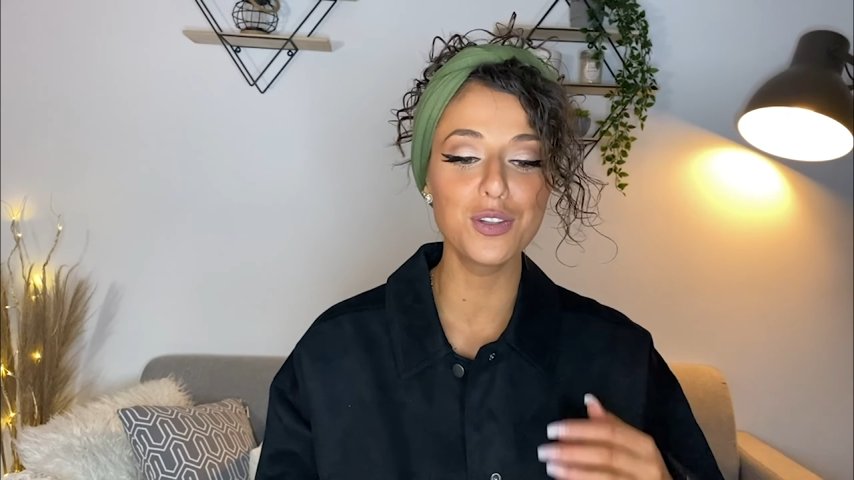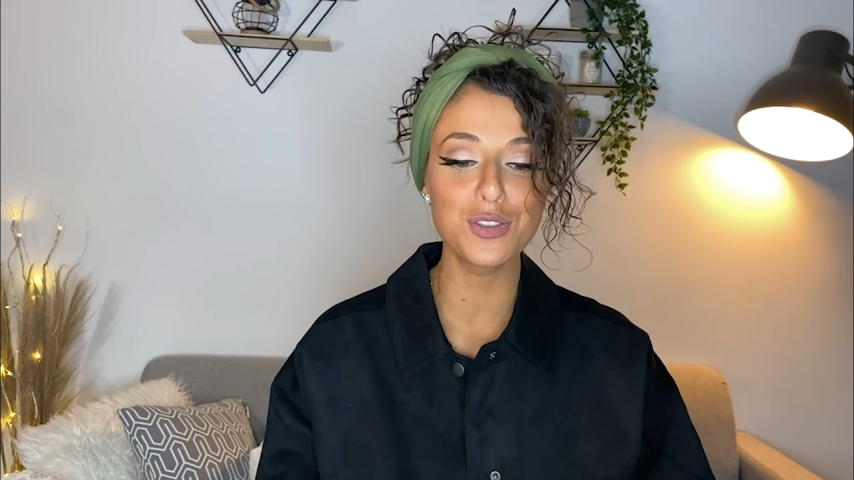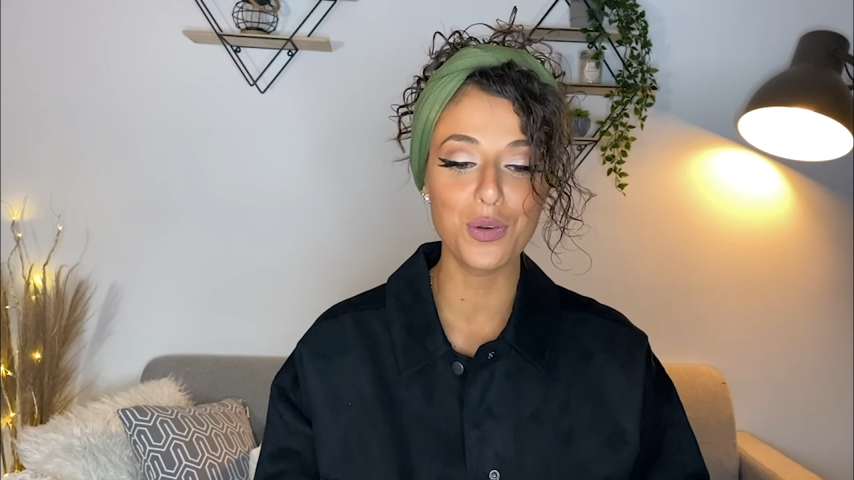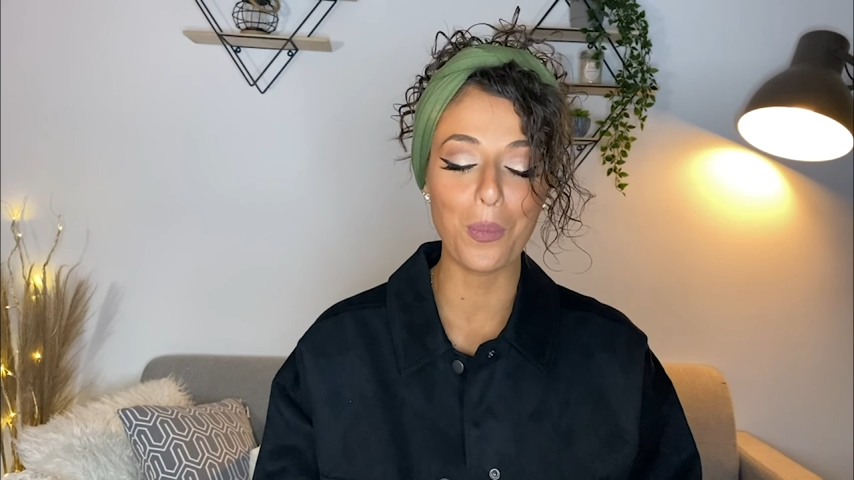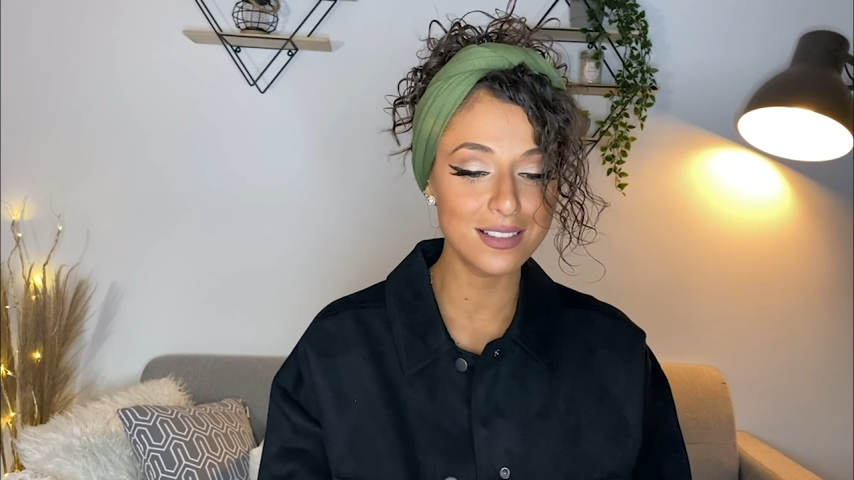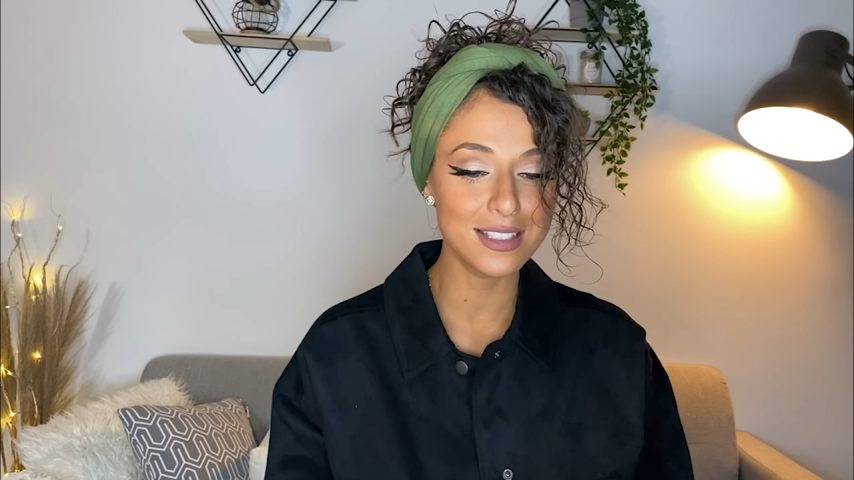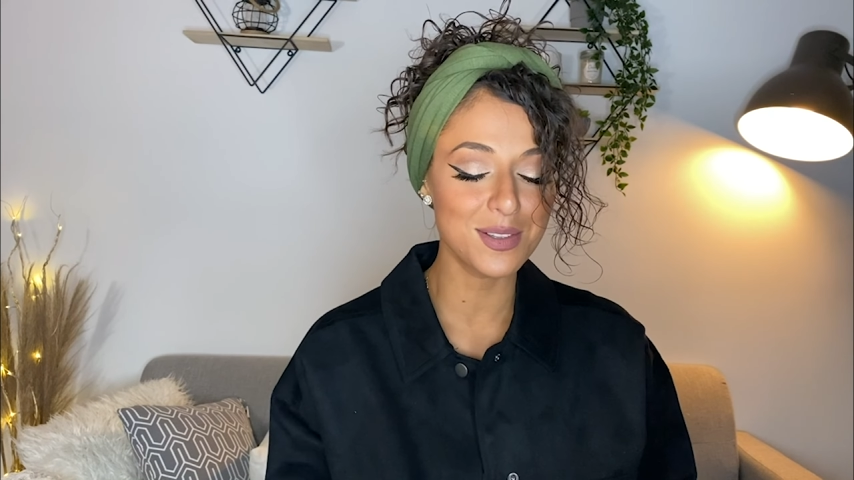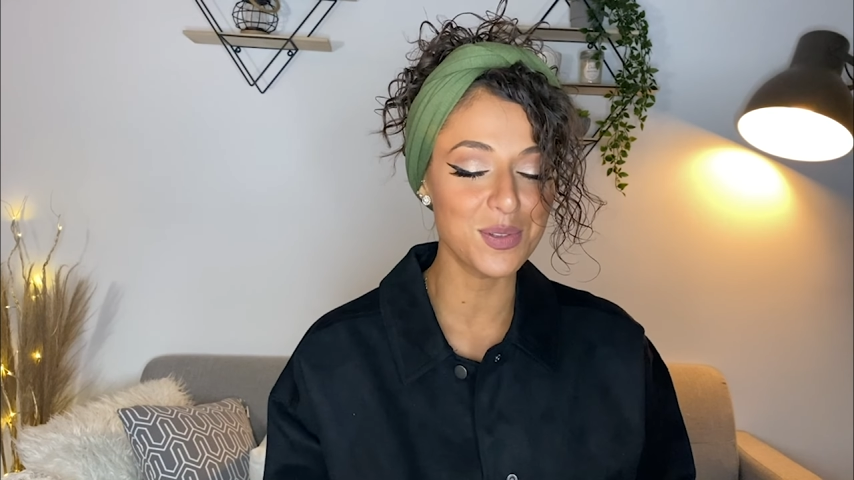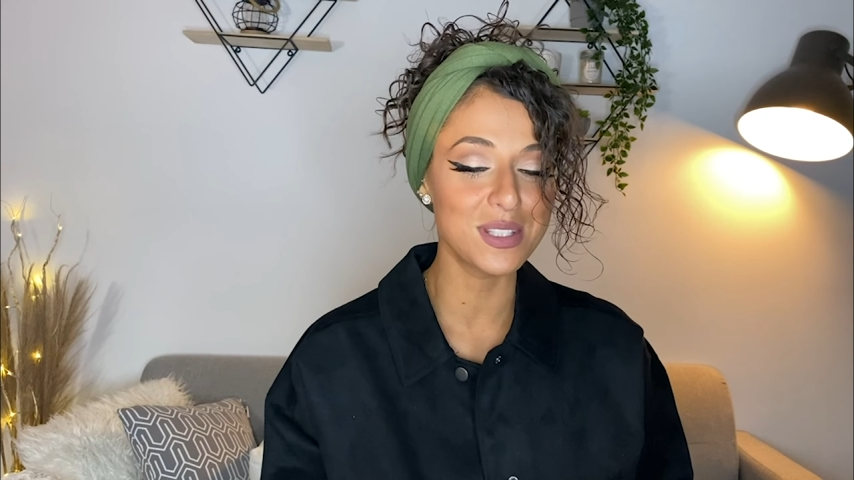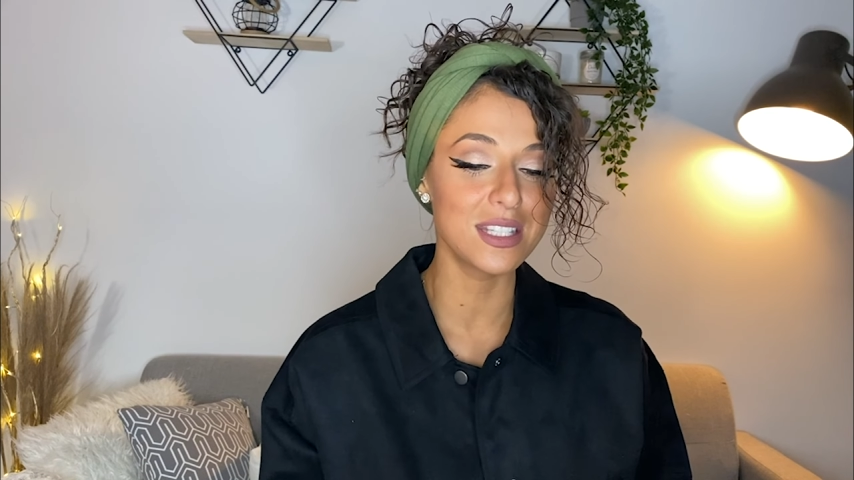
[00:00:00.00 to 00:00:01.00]
so let's
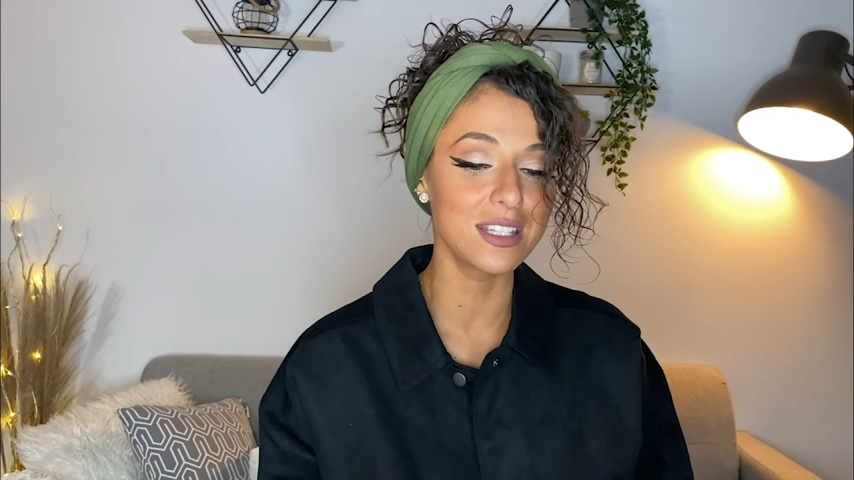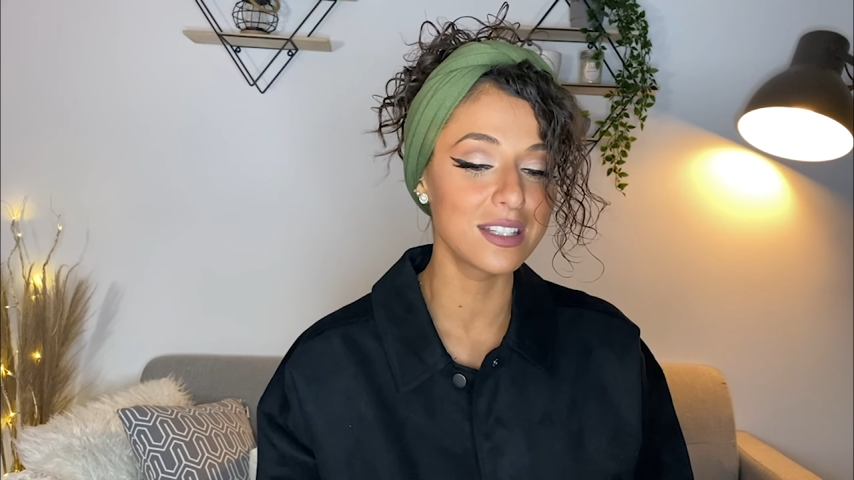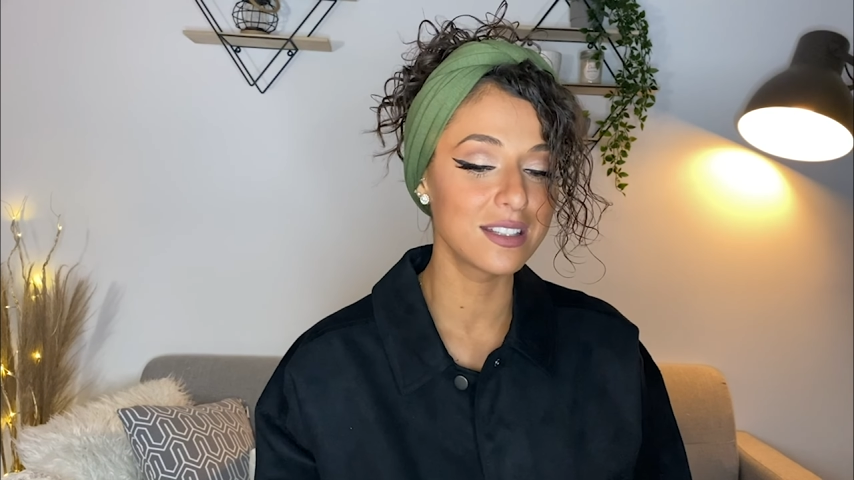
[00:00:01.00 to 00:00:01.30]
go see.